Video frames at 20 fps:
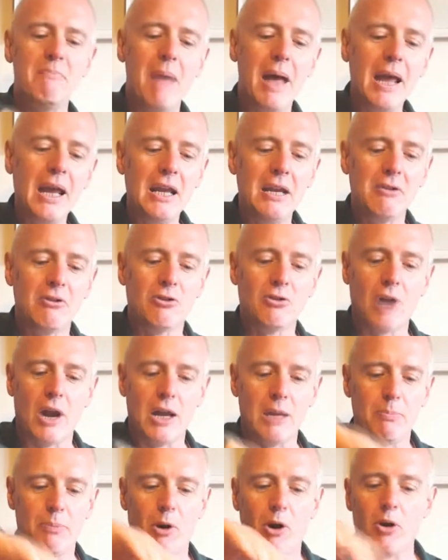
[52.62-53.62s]
main
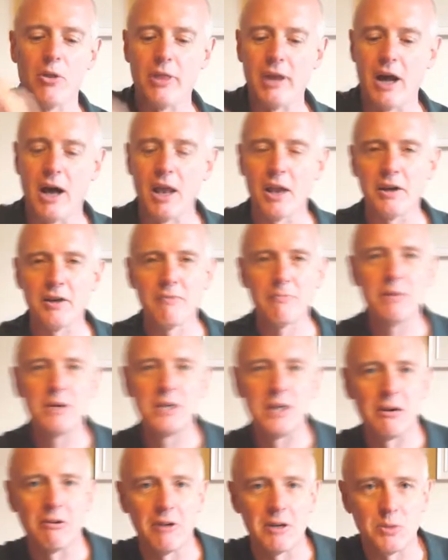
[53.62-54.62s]
grape on the island of
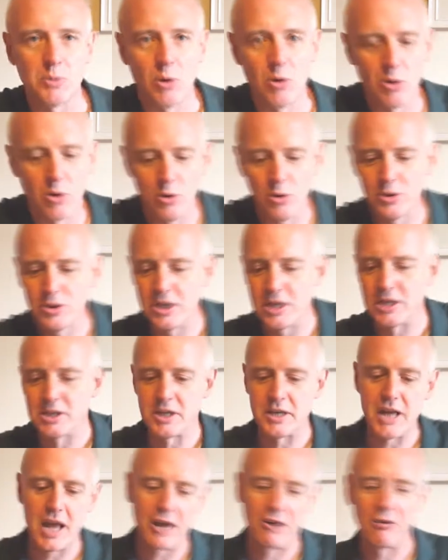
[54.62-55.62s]
Madeira is one called
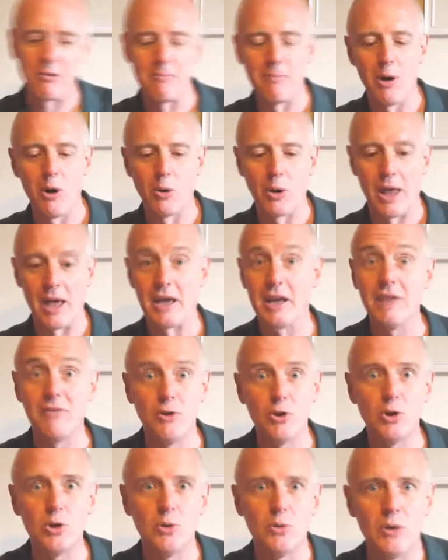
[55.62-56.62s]
Tinta Negra Mole, and if
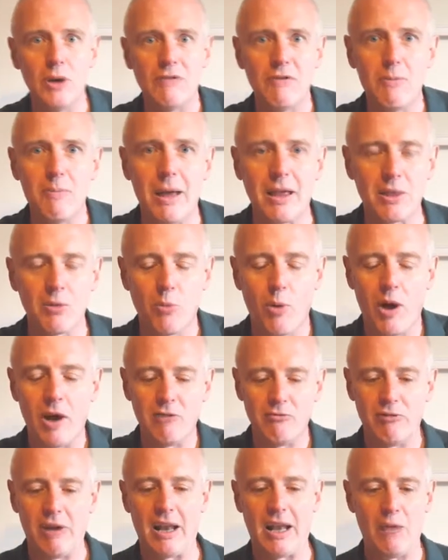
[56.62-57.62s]
you do if you make the
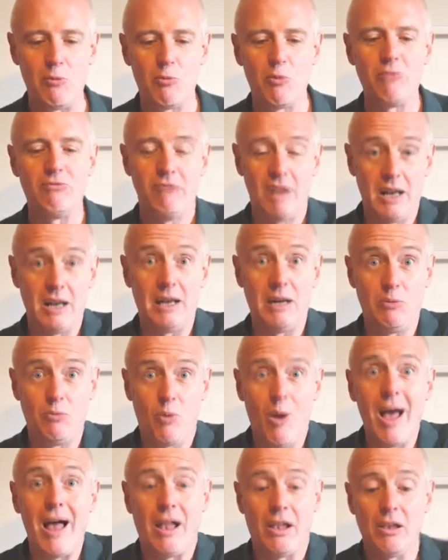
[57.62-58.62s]
wine really really
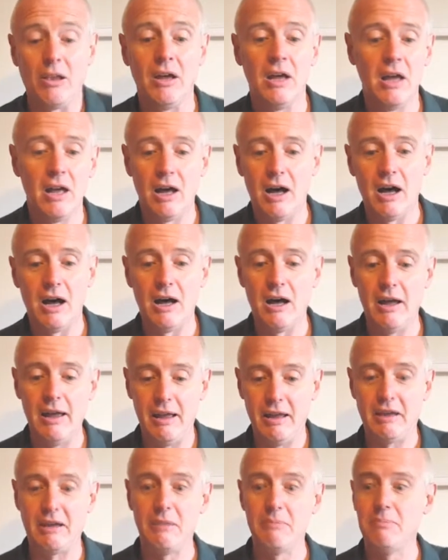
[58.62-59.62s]
well, uh,
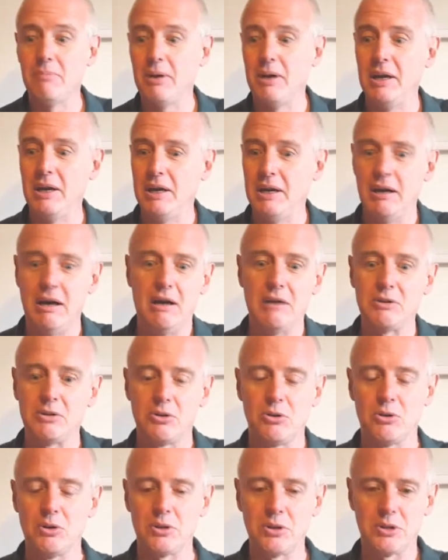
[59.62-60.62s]
it can be as
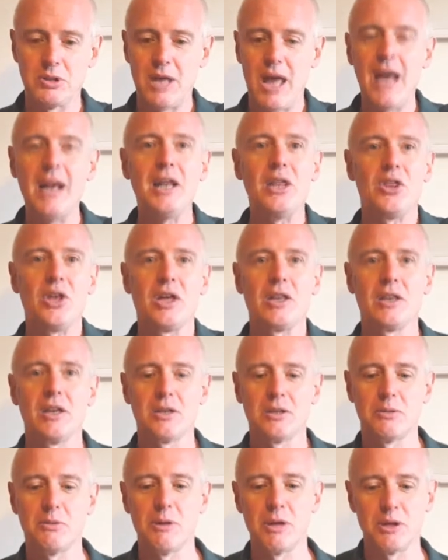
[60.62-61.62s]
good as anything
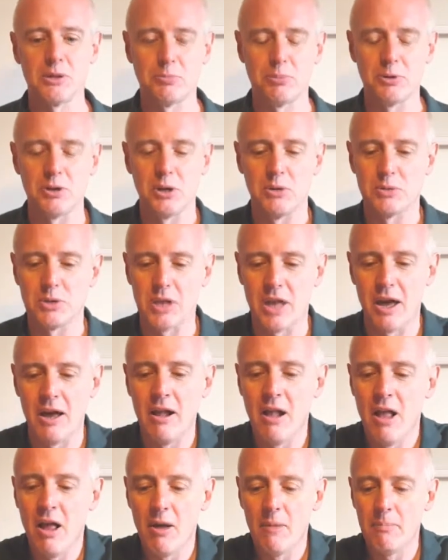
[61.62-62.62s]
that's that's produced there.
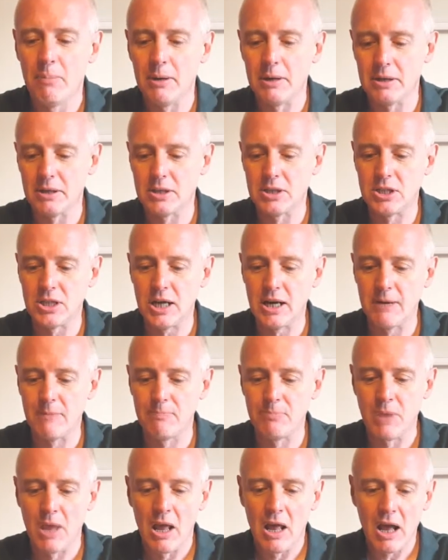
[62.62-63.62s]
But
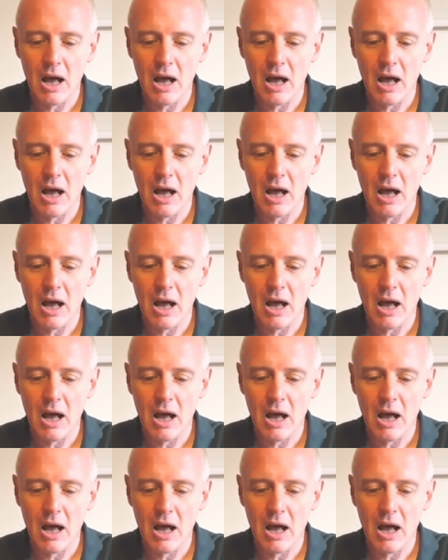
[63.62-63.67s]
um,